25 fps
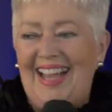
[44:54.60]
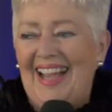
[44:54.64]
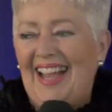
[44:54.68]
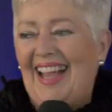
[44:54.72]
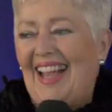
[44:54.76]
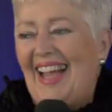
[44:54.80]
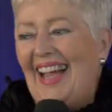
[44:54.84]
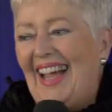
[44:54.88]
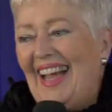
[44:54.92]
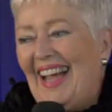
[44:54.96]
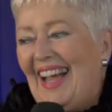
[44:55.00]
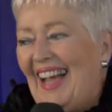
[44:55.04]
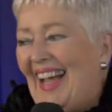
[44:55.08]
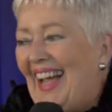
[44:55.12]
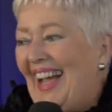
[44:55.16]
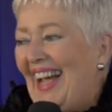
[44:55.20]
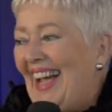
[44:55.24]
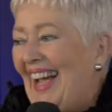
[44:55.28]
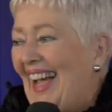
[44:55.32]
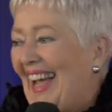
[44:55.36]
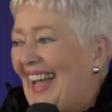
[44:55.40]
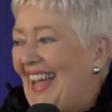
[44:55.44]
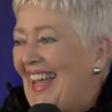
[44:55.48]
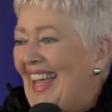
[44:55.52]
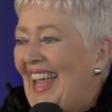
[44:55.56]

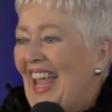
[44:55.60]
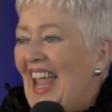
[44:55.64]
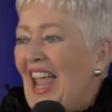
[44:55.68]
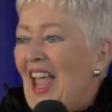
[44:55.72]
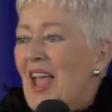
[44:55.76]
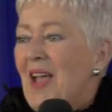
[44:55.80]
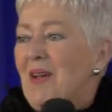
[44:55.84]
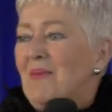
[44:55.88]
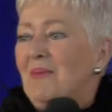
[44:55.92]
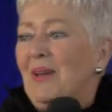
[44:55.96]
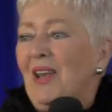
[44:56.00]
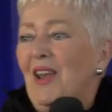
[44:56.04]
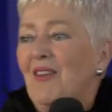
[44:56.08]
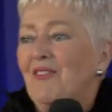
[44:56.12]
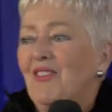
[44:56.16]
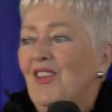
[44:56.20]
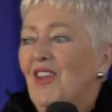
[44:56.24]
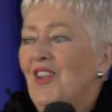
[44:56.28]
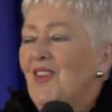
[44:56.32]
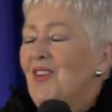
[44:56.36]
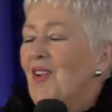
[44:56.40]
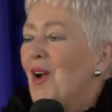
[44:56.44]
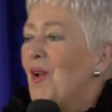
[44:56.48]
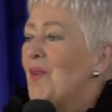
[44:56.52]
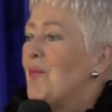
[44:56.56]
but if
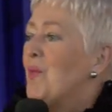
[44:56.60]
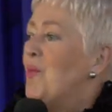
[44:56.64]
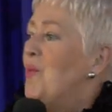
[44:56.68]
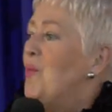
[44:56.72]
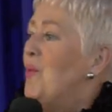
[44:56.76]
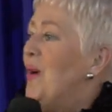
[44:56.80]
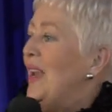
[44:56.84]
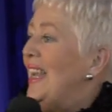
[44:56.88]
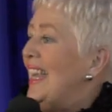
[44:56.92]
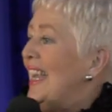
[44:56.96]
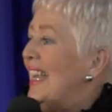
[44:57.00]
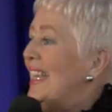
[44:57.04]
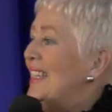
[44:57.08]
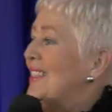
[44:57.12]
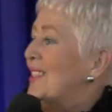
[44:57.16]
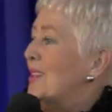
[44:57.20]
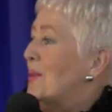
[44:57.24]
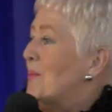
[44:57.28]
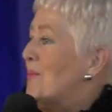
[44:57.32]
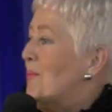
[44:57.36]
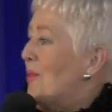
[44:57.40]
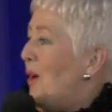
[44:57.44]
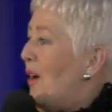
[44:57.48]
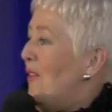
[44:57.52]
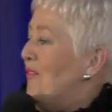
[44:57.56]
you're not willing
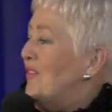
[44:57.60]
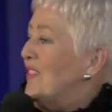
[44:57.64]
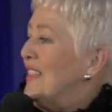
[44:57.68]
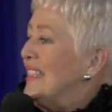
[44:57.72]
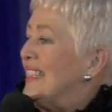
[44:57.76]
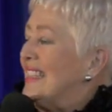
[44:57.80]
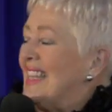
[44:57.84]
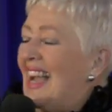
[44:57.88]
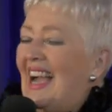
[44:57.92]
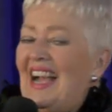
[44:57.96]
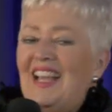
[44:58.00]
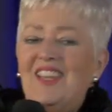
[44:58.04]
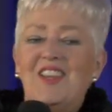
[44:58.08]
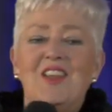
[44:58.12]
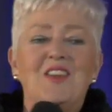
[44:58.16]
to prophesy,